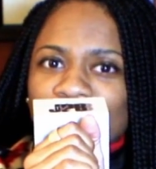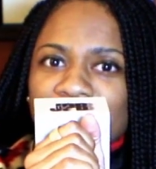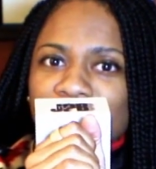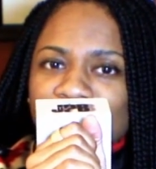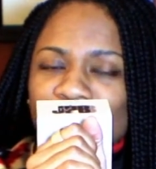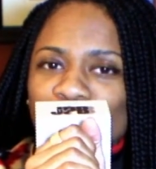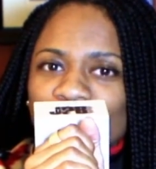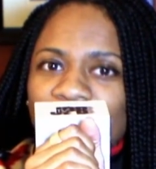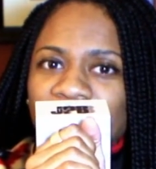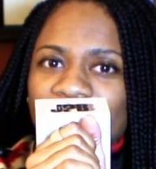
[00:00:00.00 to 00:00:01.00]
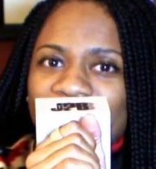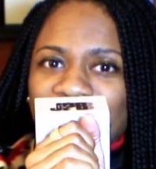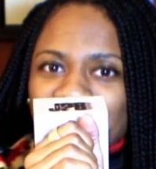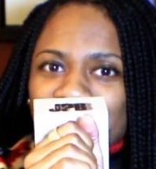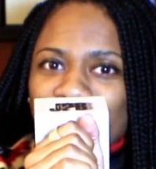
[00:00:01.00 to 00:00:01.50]
Damn, since you left, I
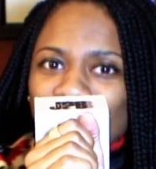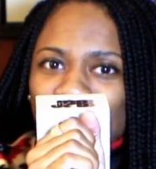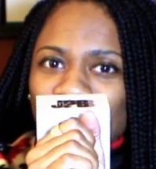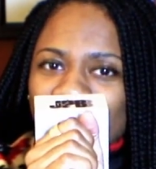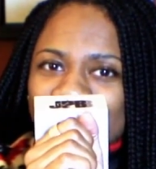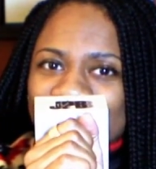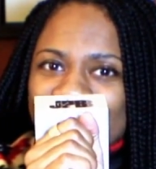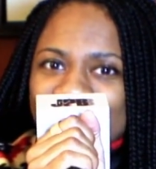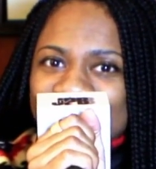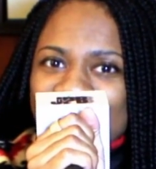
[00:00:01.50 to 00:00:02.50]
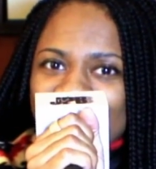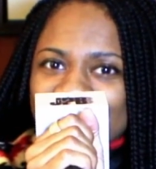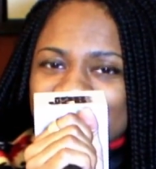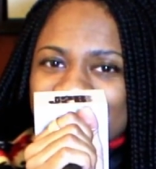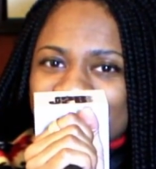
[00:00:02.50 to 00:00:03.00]
ain't really heard nobody as
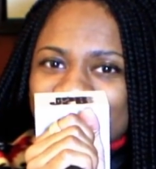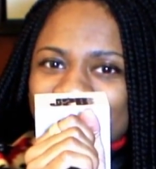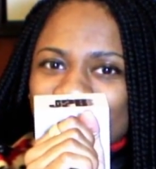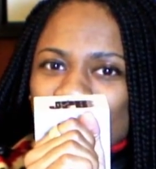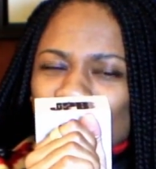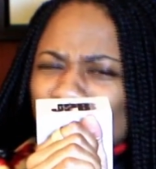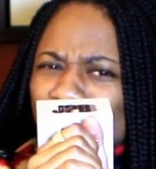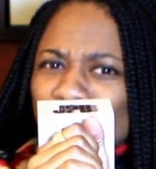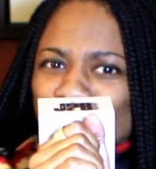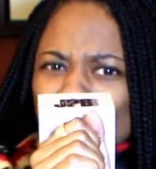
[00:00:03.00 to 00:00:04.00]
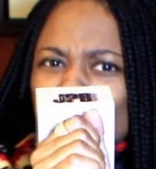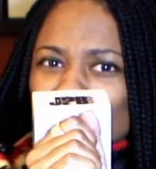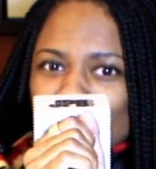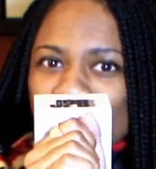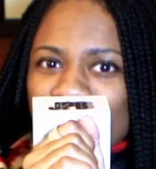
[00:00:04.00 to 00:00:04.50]
nice. What you do?
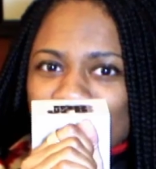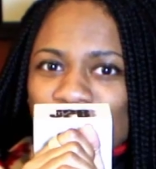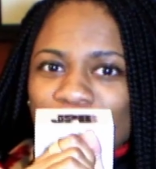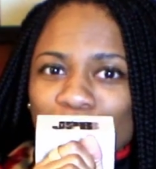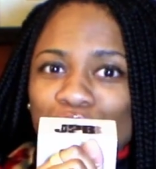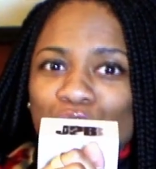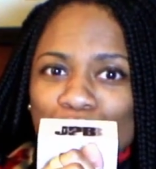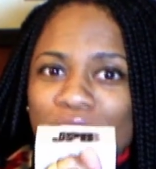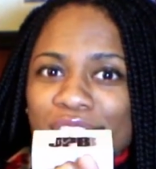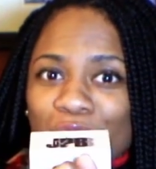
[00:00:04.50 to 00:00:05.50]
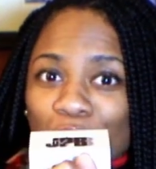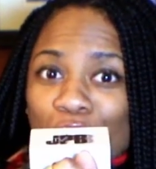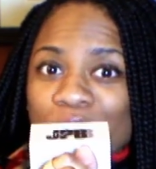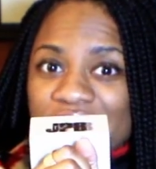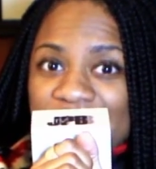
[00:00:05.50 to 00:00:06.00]
Did you graduate from school? There's some
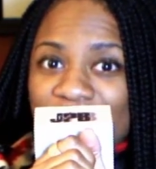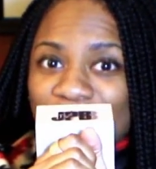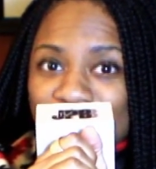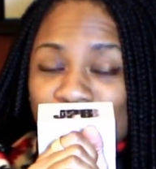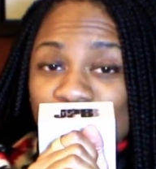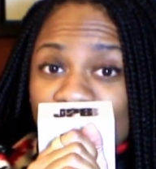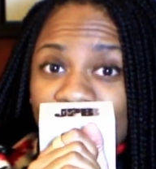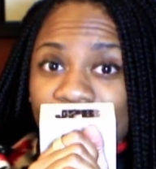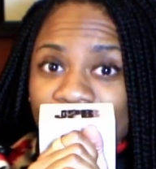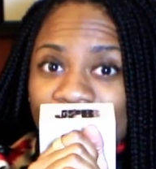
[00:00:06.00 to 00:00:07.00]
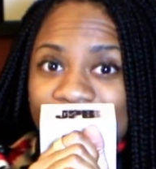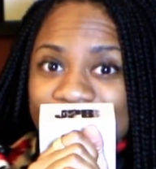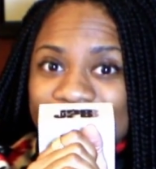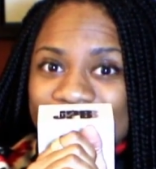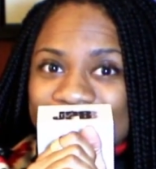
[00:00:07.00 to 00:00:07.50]
rumors now that you take flights."